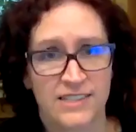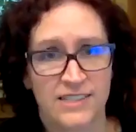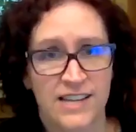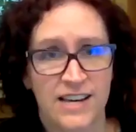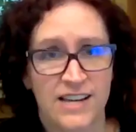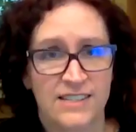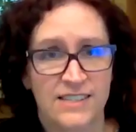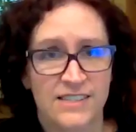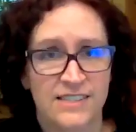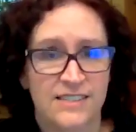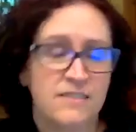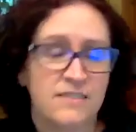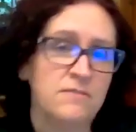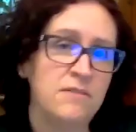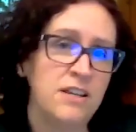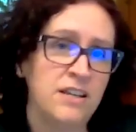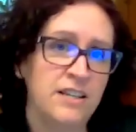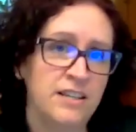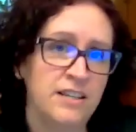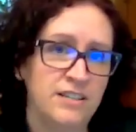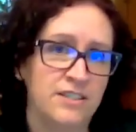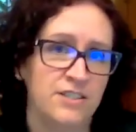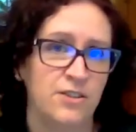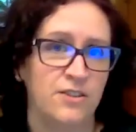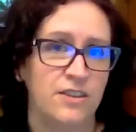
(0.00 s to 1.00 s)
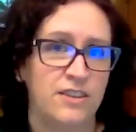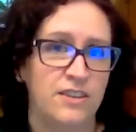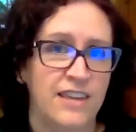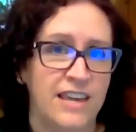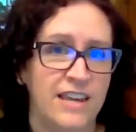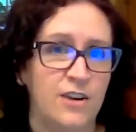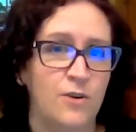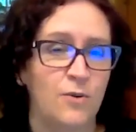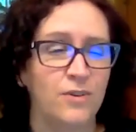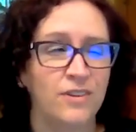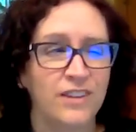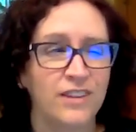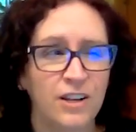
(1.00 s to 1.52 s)
process so that
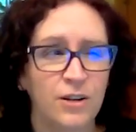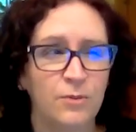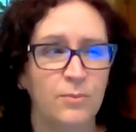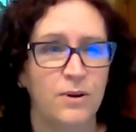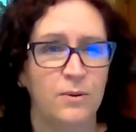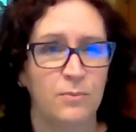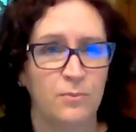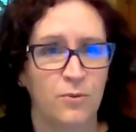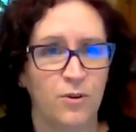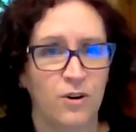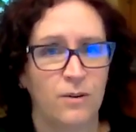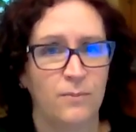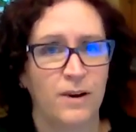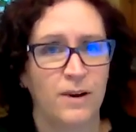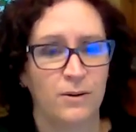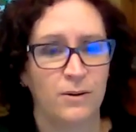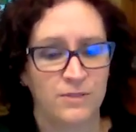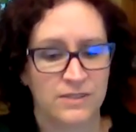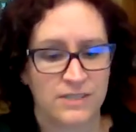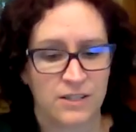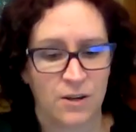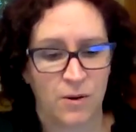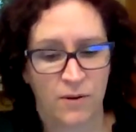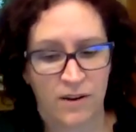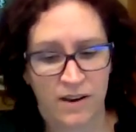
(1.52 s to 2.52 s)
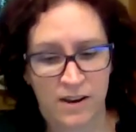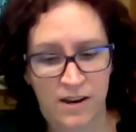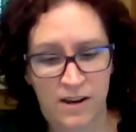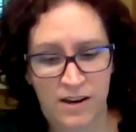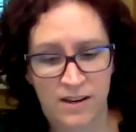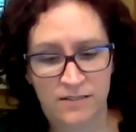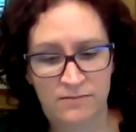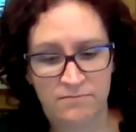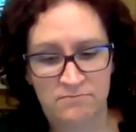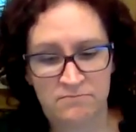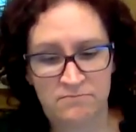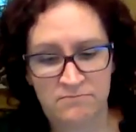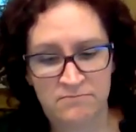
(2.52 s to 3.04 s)
they know a little bit more about what's going
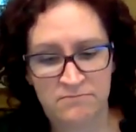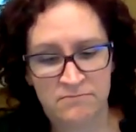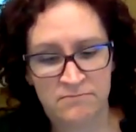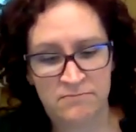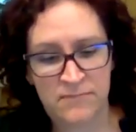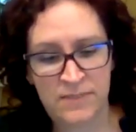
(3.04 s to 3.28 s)
on.